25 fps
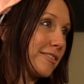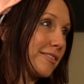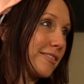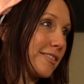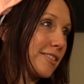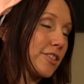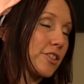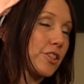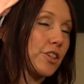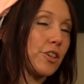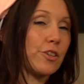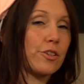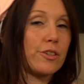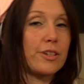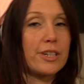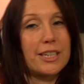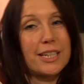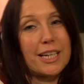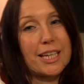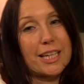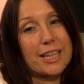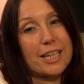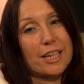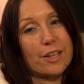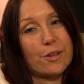So, and
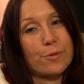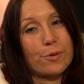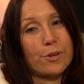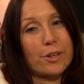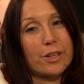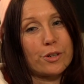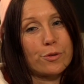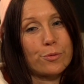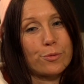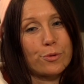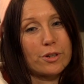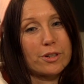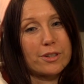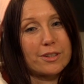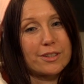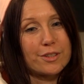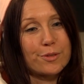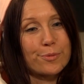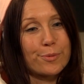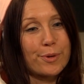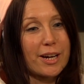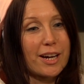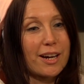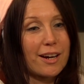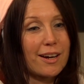I think we're in a world
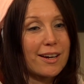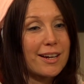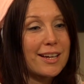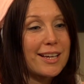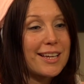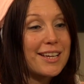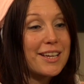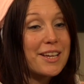where